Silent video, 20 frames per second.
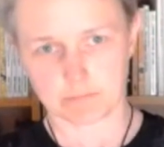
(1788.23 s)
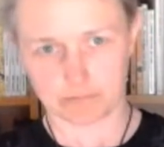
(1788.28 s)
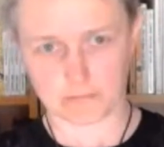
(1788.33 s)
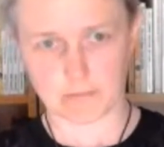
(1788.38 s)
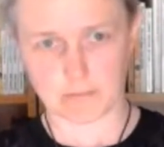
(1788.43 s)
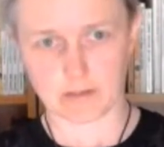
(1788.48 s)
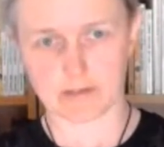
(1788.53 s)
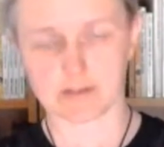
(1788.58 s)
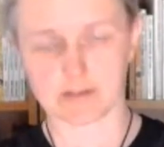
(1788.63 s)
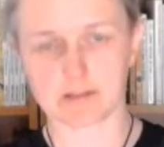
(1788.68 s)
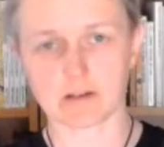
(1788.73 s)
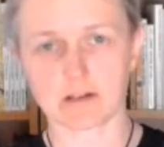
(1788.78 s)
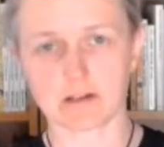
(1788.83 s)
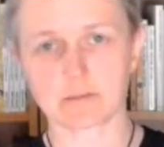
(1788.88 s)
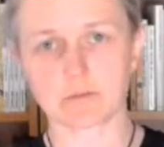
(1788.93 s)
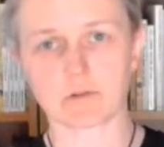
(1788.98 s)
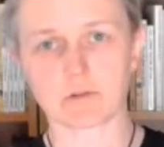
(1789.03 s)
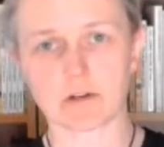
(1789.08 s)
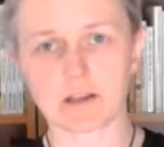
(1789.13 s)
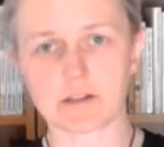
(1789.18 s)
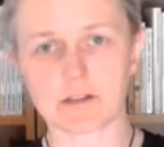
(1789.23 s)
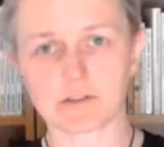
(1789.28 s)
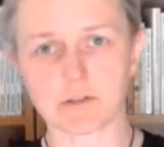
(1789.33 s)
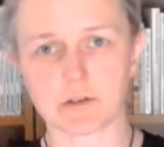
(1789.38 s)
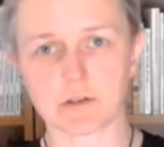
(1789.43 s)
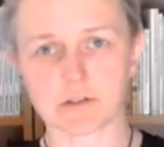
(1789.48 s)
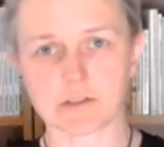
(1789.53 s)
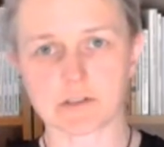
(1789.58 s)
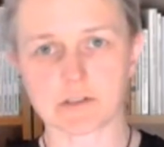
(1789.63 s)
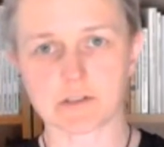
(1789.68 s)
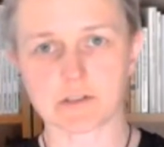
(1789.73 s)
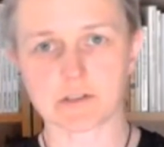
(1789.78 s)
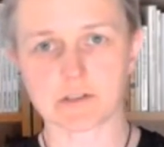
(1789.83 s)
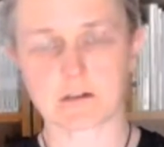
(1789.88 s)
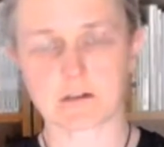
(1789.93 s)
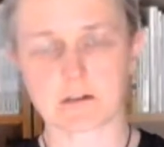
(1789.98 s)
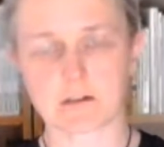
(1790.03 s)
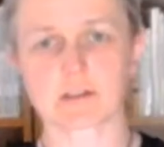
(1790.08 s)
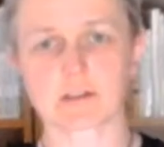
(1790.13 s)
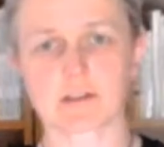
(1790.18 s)
assign more resources to the
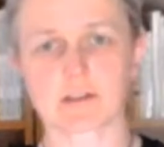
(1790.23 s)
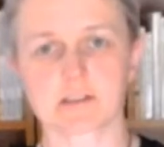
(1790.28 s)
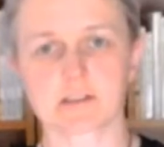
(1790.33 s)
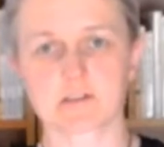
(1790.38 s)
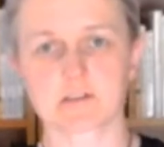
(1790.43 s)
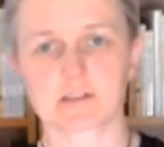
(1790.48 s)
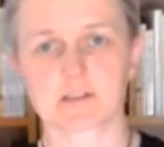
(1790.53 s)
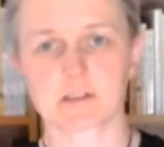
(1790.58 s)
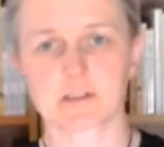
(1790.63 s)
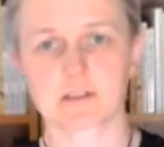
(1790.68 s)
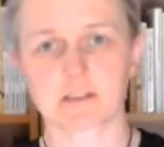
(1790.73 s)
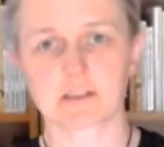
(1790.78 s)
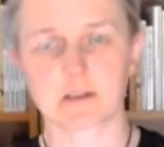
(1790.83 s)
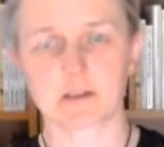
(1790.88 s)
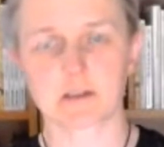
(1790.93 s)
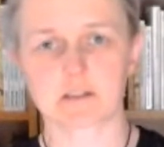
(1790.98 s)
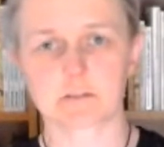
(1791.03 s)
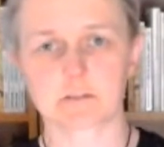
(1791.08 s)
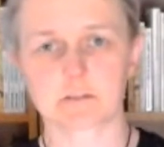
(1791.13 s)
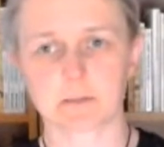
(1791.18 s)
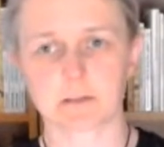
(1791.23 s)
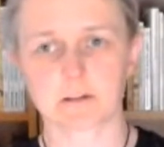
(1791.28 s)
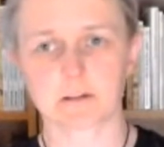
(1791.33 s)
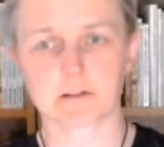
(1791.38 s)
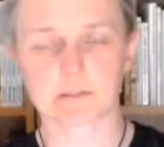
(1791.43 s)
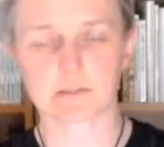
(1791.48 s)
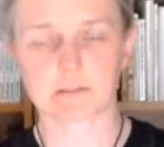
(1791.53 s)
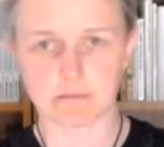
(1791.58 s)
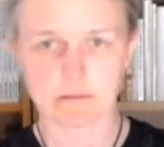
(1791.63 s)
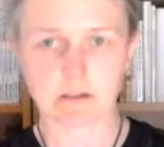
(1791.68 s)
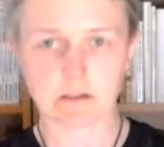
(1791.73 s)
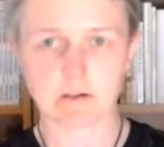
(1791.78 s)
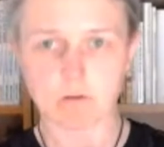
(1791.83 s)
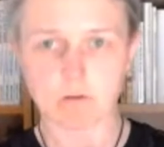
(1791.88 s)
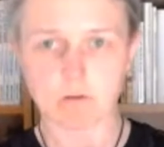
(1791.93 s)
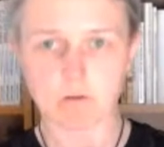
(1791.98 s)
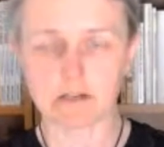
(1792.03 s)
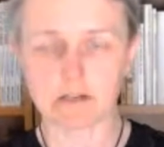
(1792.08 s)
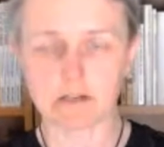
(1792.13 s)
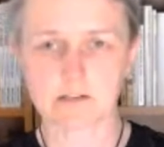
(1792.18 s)
large customers database, because if they're all
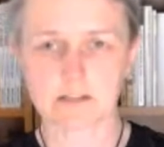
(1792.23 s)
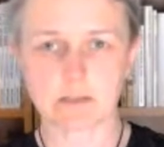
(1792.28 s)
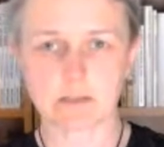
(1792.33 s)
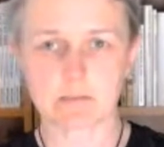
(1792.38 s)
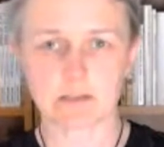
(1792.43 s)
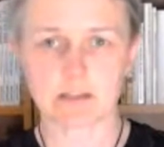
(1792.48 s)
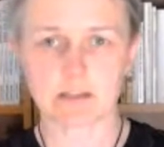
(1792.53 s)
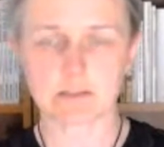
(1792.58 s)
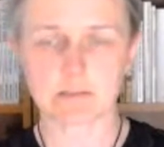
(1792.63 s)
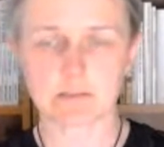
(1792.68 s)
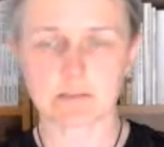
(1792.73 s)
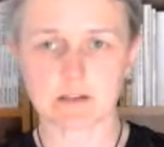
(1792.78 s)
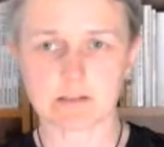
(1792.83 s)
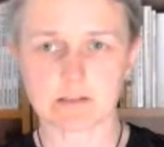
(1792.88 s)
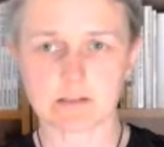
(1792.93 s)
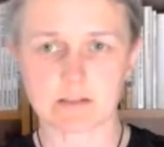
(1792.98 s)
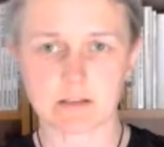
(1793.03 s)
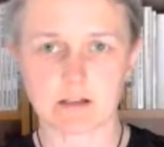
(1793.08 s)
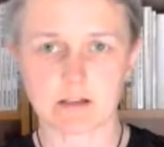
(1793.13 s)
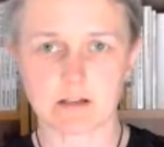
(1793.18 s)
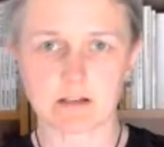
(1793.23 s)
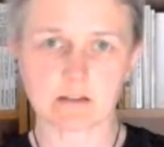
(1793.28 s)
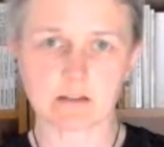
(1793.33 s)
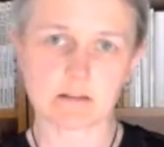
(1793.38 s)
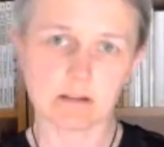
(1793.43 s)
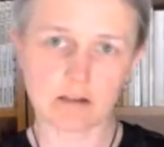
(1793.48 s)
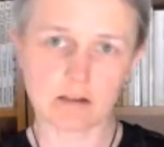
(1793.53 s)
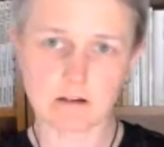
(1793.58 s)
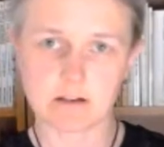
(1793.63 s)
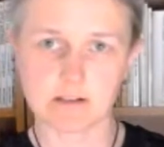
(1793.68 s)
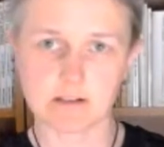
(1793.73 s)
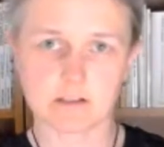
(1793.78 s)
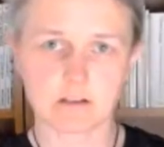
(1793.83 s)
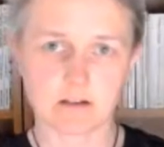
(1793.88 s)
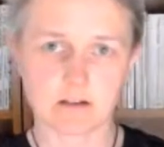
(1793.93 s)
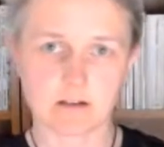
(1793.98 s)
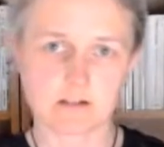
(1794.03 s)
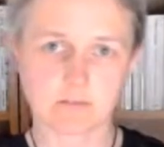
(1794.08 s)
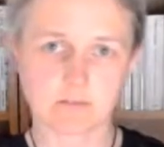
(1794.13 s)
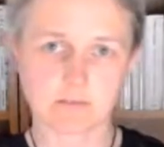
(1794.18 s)
in the same database, the large
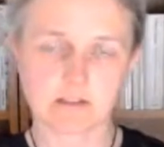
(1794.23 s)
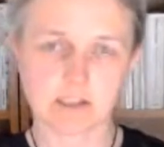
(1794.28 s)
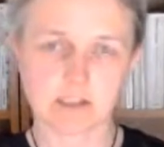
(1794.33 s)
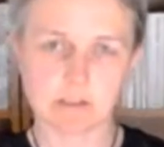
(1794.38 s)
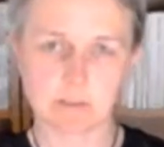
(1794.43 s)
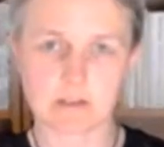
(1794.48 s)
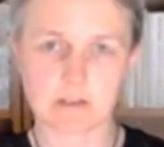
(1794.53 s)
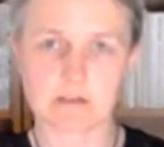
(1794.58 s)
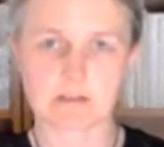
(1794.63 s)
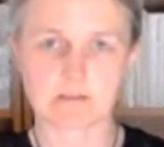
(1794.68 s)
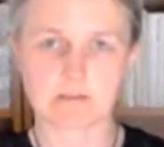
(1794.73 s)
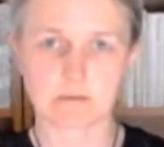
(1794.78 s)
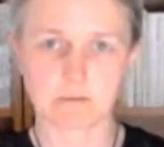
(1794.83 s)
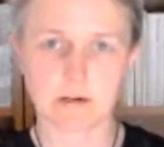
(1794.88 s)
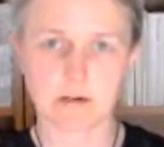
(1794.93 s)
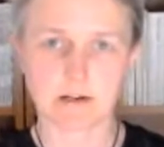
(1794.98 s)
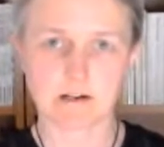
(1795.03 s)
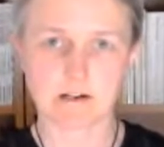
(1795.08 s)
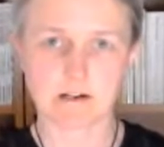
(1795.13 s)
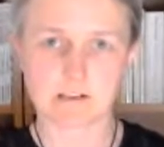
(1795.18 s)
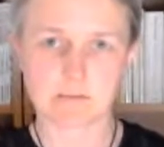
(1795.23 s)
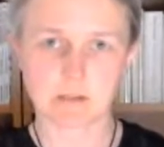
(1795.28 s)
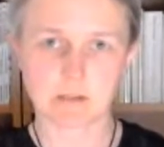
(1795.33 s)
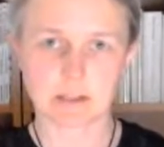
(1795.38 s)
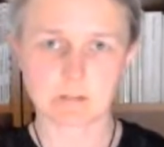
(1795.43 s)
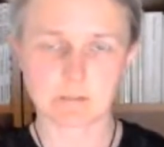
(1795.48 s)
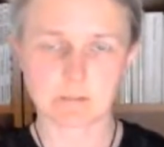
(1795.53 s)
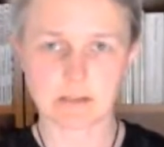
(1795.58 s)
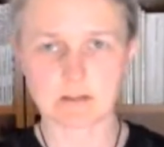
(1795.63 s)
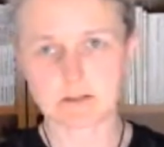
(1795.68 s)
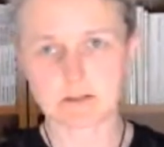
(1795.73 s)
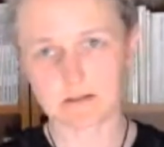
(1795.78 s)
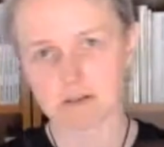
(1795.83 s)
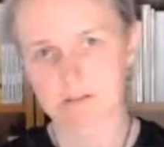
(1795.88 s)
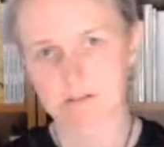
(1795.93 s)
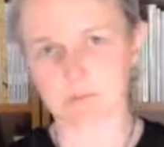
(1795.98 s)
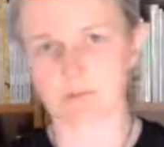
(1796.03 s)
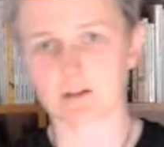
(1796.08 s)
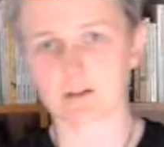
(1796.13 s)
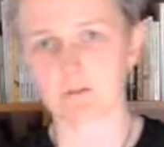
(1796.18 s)
customers' expensive queries might mean that the
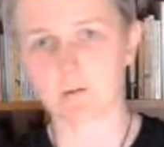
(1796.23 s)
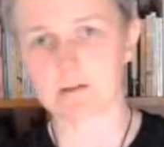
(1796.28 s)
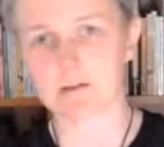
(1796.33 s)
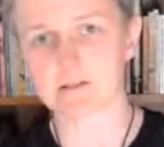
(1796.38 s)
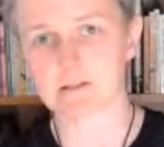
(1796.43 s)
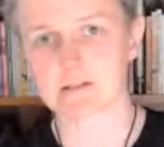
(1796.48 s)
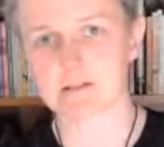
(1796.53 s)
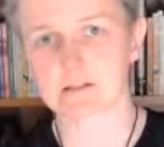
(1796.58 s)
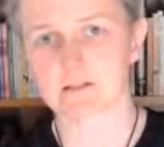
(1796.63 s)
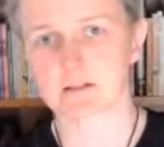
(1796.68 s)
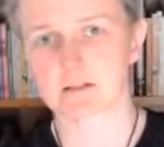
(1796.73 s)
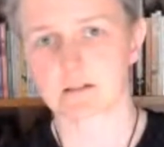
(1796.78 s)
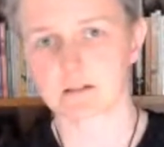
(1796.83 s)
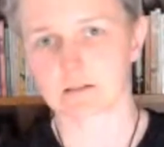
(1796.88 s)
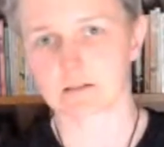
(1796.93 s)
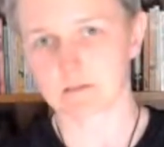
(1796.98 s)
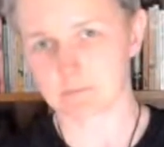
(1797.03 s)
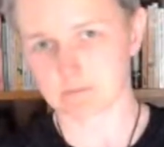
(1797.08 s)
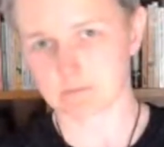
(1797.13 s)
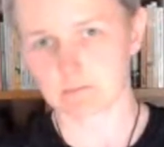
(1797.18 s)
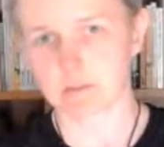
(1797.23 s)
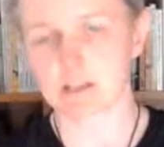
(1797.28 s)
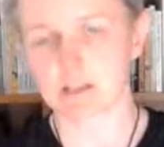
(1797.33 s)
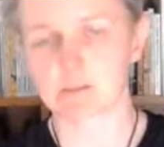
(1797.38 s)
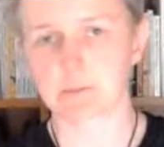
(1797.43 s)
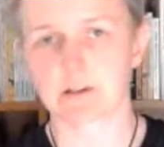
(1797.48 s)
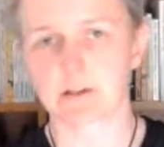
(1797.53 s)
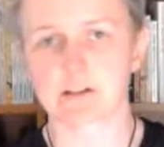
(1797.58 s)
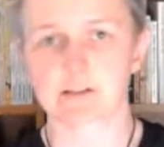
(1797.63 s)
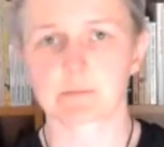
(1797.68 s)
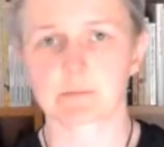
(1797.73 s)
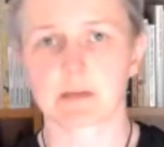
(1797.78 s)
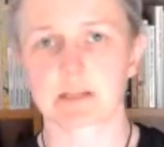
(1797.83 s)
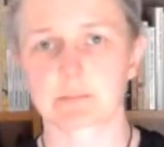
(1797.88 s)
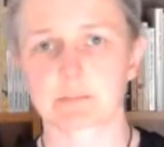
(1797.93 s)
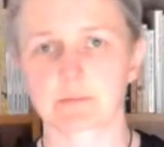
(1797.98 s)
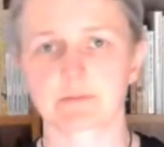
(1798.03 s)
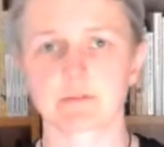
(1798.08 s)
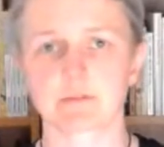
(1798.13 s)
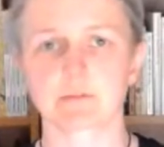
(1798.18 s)
smaller ones experience bad
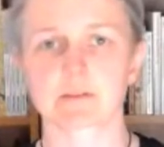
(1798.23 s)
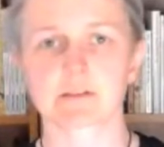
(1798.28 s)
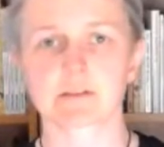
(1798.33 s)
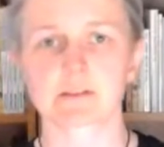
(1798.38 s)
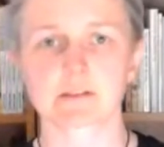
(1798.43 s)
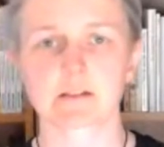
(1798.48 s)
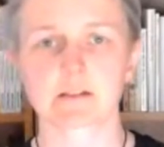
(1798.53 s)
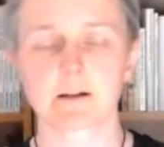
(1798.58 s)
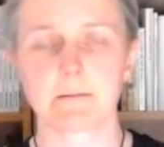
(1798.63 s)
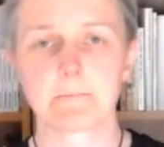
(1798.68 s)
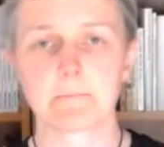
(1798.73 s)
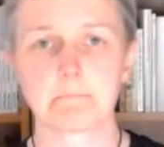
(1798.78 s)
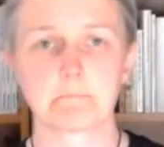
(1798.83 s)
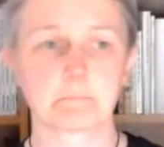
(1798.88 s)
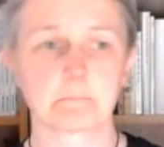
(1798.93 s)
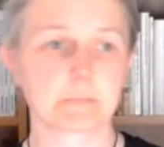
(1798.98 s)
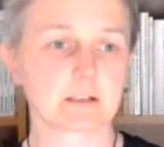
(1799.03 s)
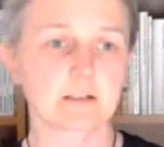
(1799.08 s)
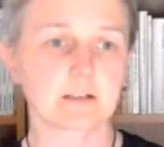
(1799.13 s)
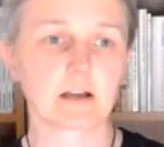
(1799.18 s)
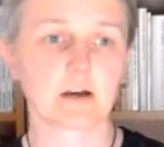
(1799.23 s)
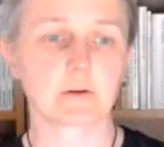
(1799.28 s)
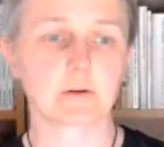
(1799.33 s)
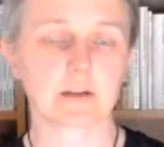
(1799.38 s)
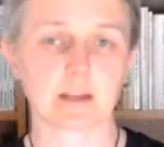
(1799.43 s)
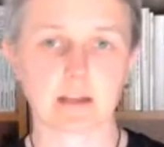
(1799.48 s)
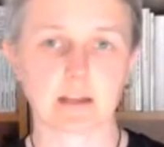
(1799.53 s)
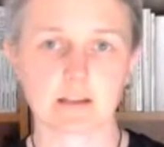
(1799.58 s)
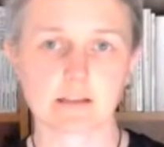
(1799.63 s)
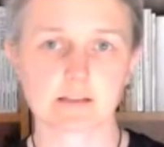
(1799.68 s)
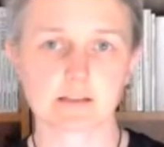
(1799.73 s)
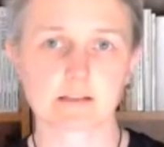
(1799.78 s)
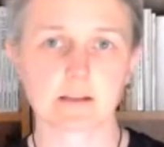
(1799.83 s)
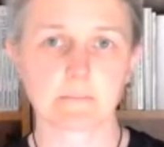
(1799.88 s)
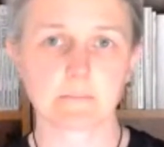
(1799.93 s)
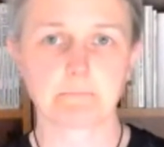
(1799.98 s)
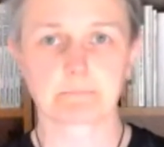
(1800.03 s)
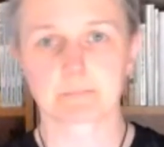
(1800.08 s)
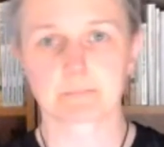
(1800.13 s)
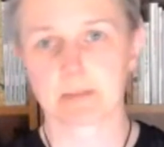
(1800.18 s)
performance. But in our case,
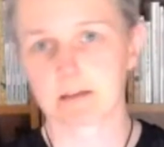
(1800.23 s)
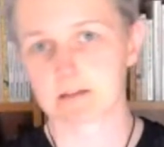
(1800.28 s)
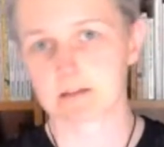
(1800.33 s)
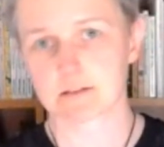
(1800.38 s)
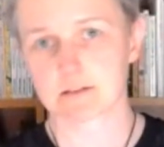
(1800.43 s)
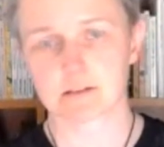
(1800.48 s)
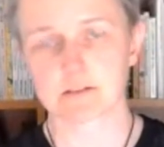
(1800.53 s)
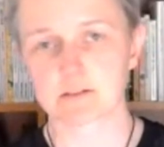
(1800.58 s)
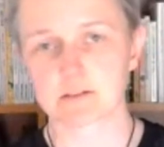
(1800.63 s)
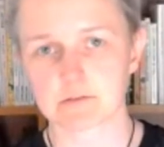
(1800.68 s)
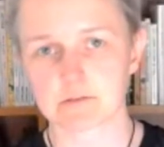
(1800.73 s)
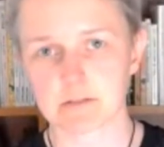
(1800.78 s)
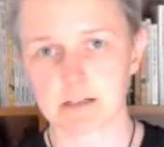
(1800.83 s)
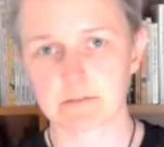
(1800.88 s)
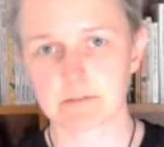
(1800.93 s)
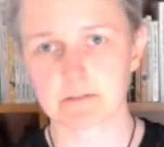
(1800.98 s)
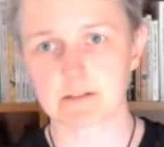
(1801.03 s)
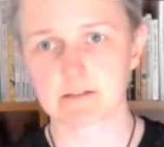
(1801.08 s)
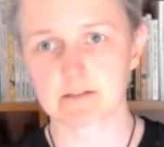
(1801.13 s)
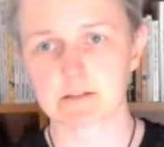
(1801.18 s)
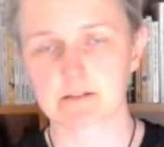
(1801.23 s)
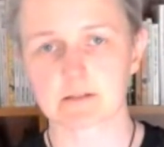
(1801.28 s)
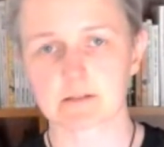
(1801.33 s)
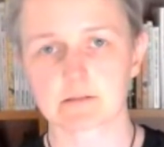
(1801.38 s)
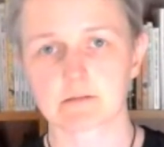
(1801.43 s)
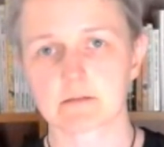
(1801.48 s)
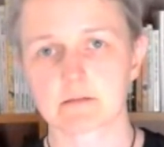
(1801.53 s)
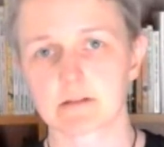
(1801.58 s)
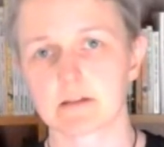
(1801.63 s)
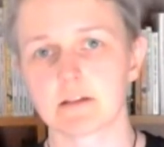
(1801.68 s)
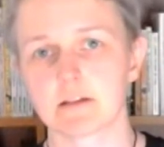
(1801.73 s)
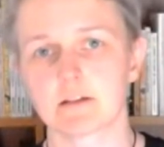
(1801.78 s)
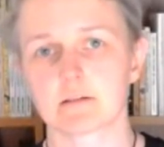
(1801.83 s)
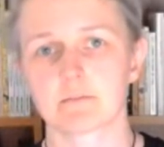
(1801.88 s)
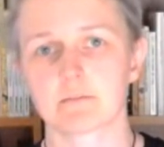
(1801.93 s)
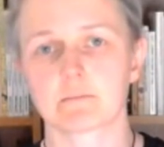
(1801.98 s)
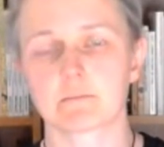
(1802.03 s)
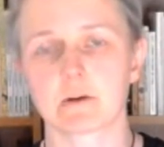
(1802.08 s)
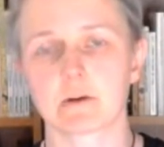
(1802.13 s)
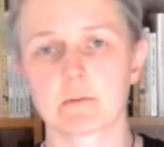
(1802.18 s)
this is not relevant. The
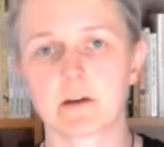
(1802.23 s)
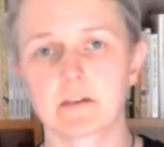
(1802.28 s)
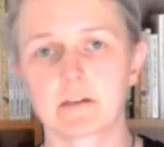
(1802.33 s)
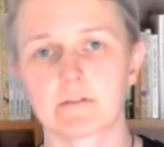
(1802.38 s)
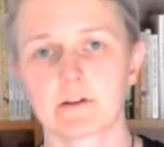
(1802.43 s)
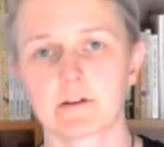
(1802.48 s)
mobile phone